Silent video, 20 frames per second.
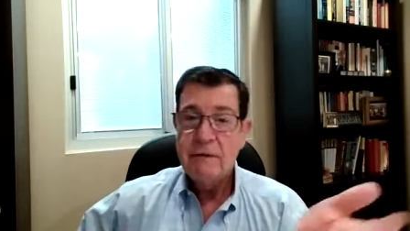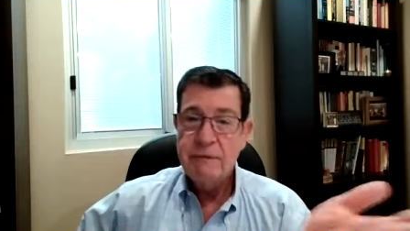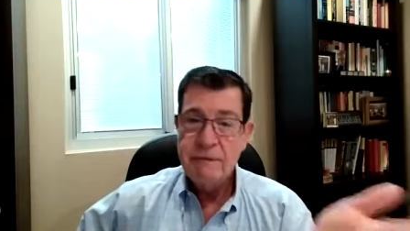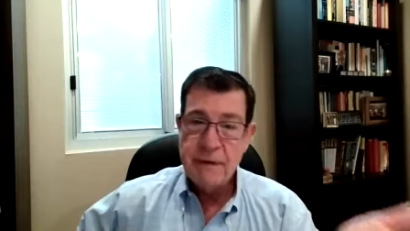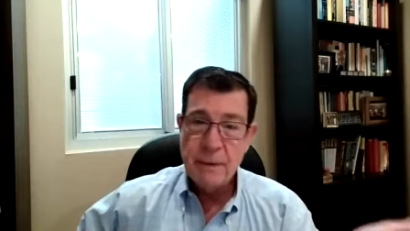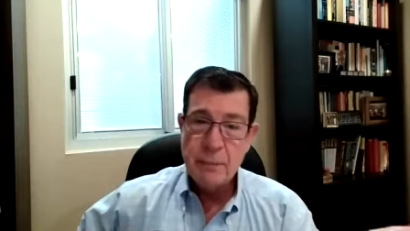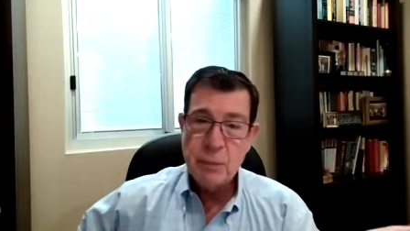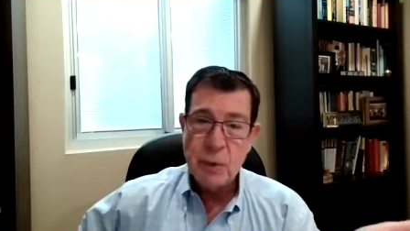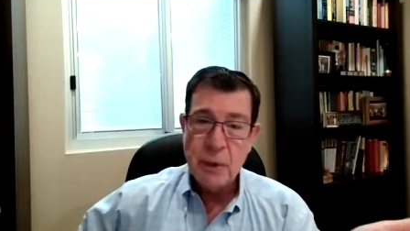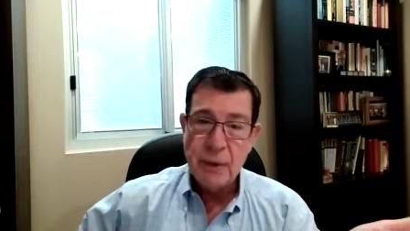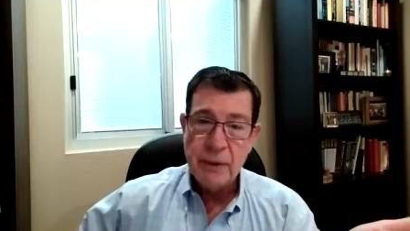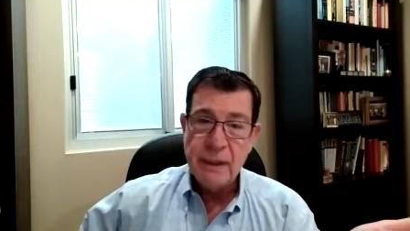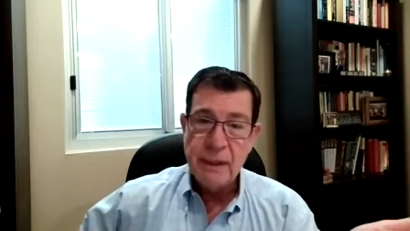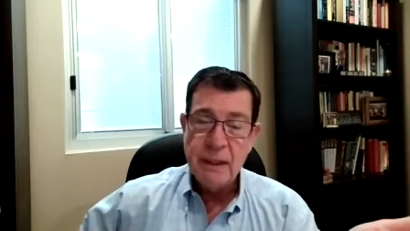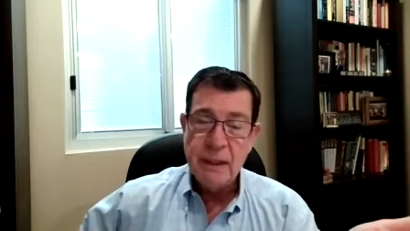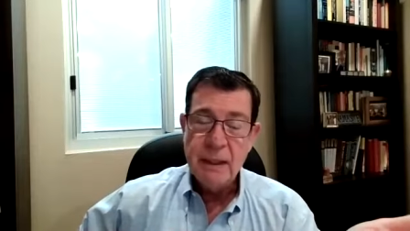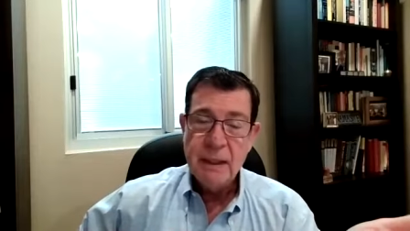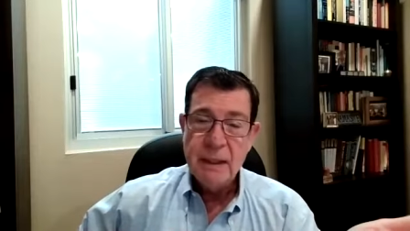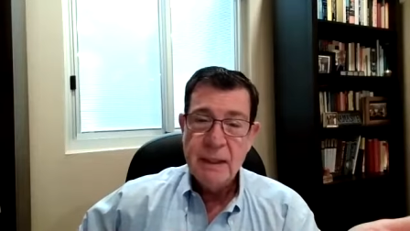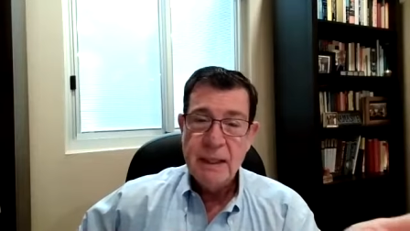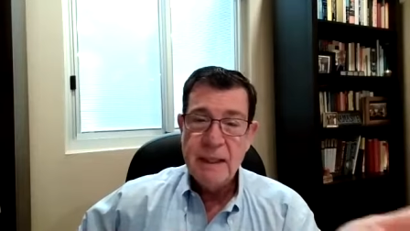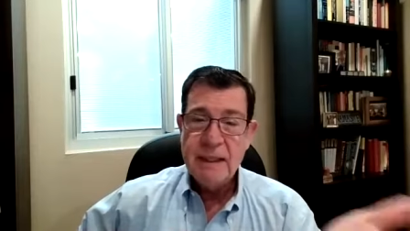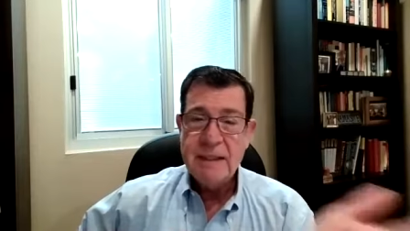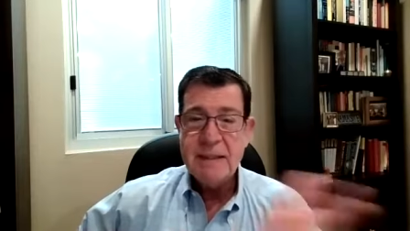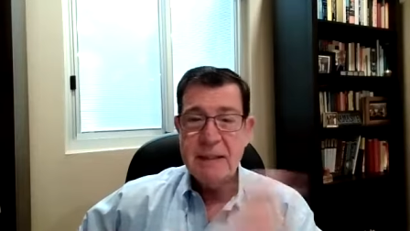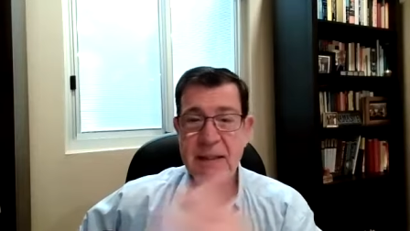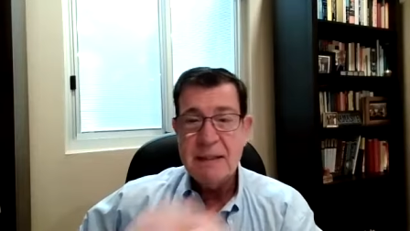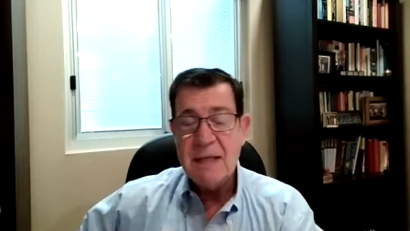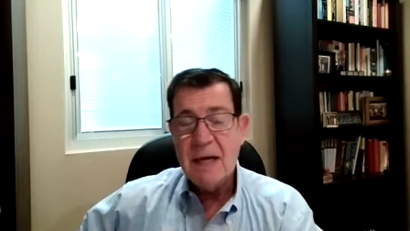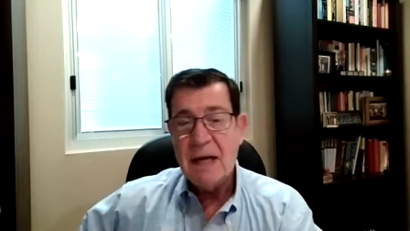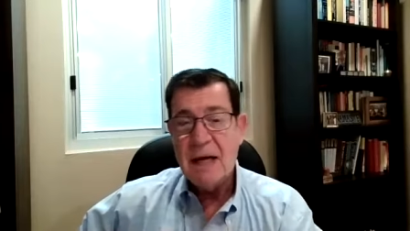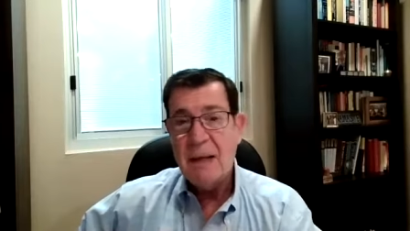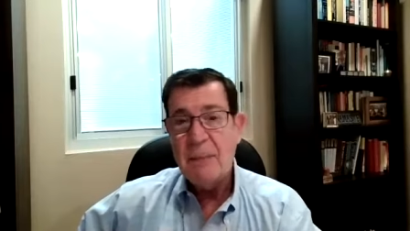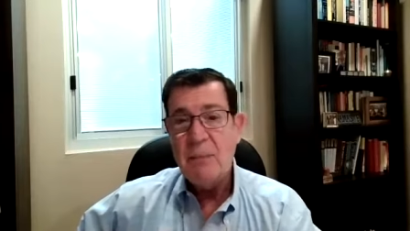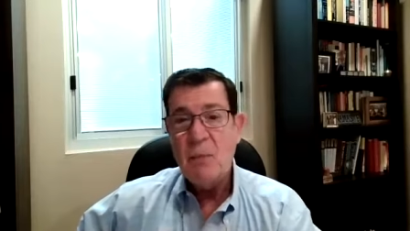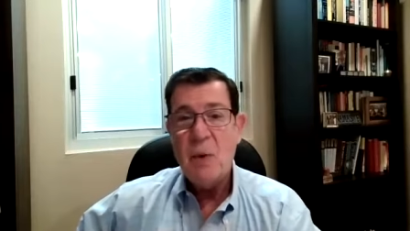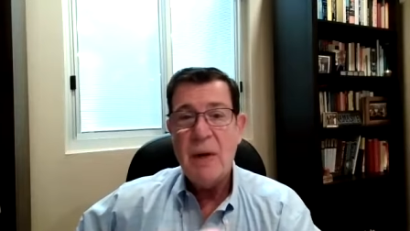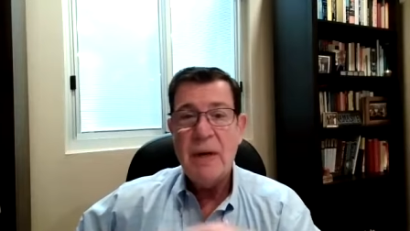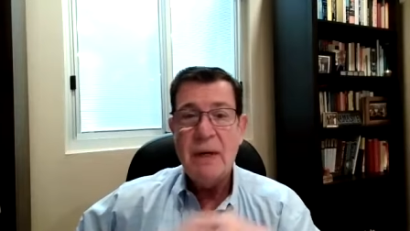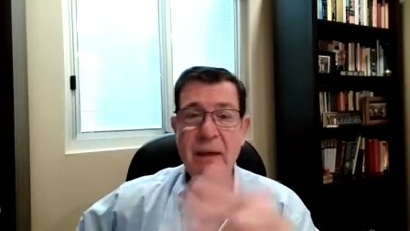February. It's the time
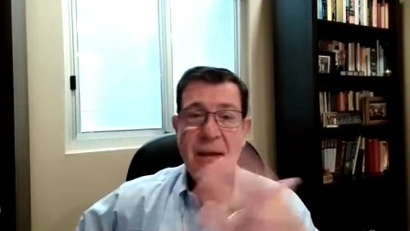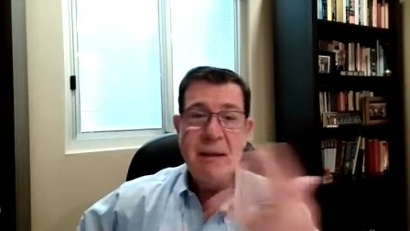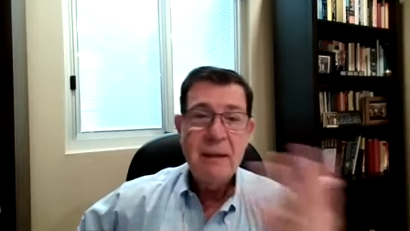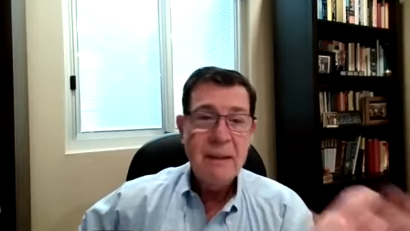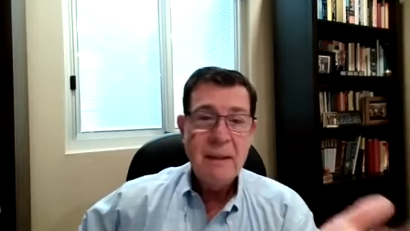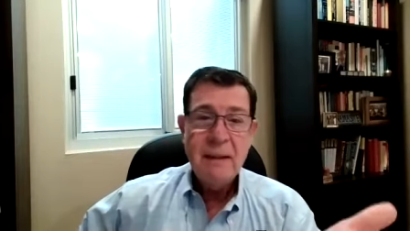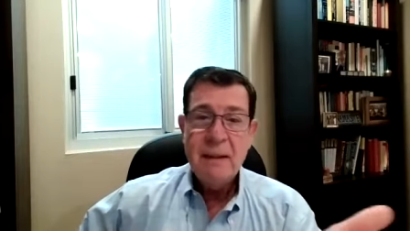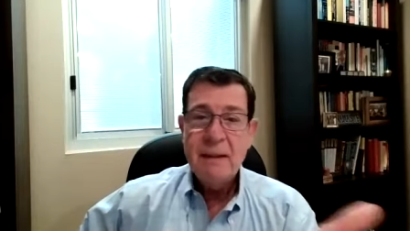when